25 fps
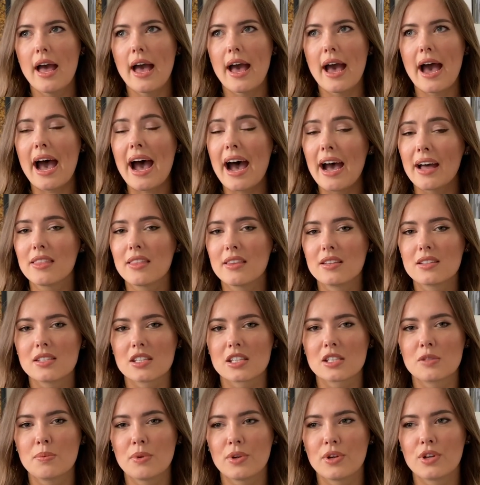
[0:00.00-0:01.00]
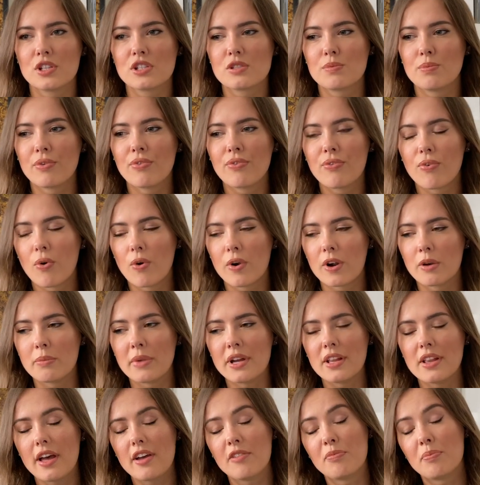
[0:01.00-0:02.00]
had this experience before in
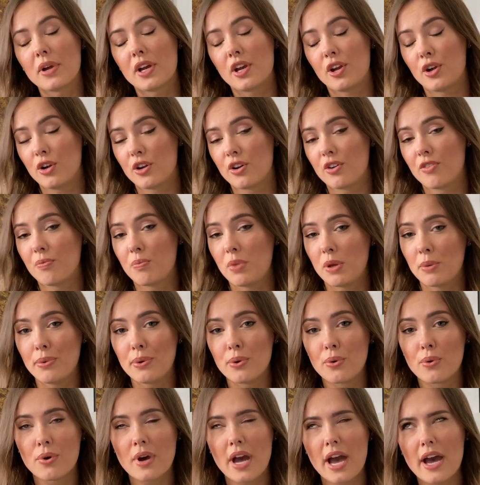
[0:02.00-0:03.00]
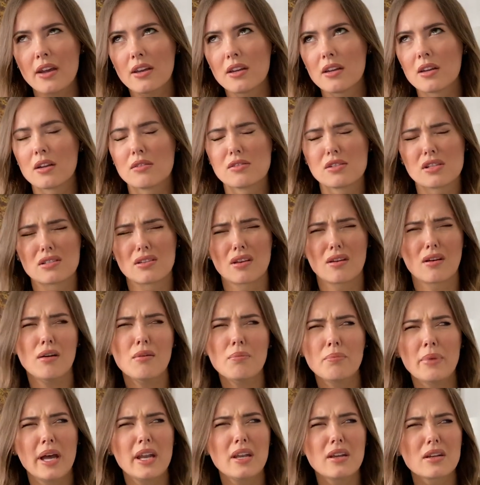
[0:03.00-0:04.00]
my life, but I heard of people who had it, and I was just like,
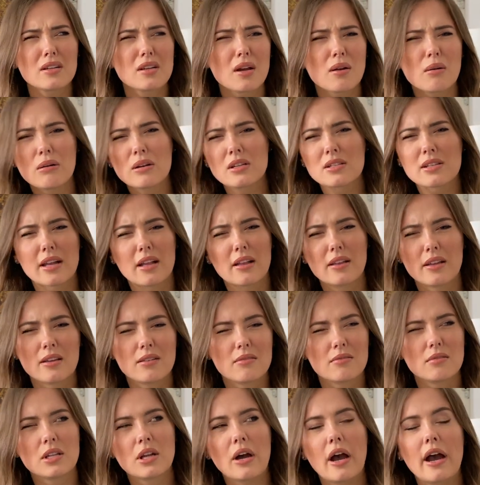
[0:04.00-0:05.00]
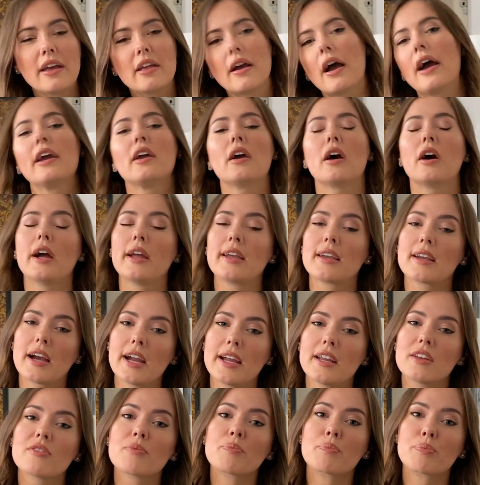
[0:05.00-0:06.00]
oh, panic attack, what is that like? You know, I
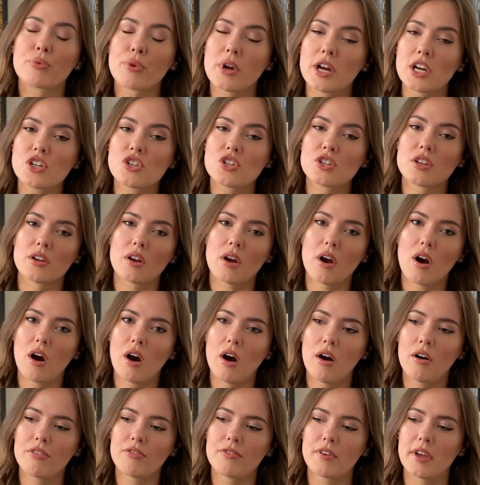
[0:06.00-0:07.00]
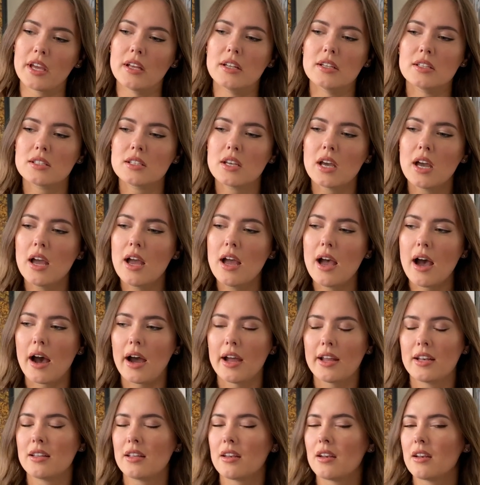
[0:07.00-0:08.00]
kind of brushed it off, and
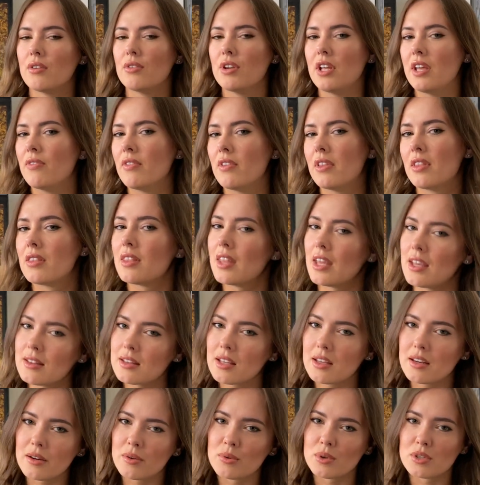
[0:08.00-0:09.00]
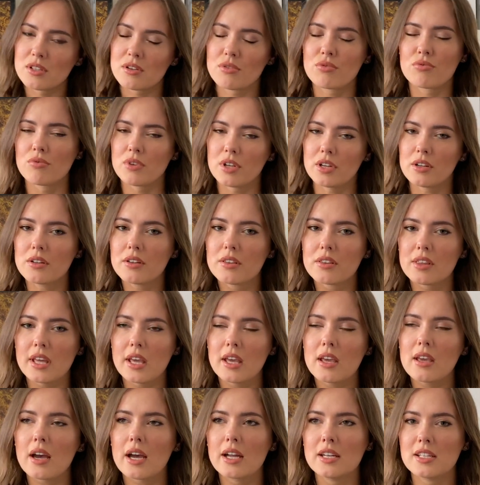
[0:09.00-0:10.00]
I didn't even think that it was a real
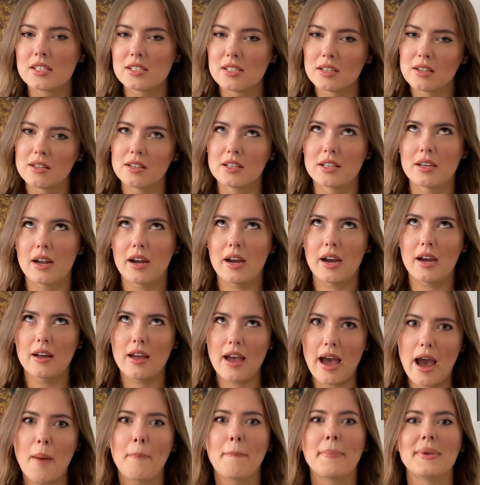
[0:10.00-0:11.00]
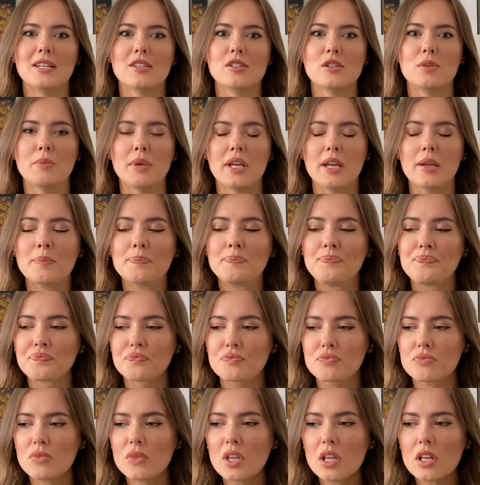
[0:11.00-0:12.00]
thing until it happened to me.
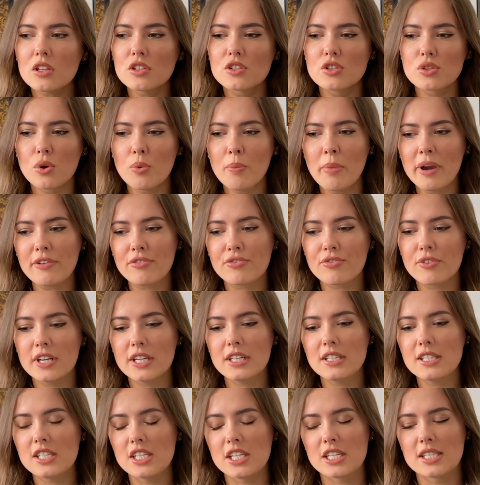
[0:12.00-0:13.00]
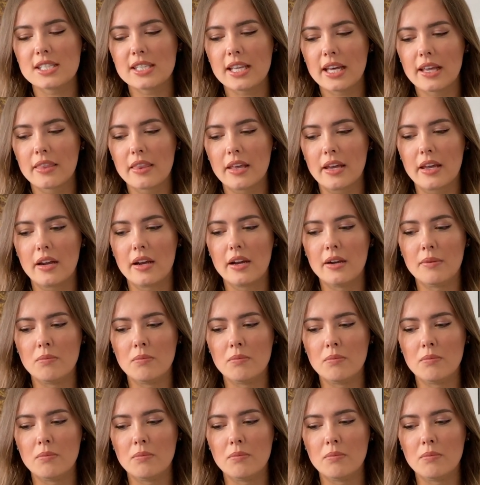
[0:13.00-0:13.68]
So my friend, she said that,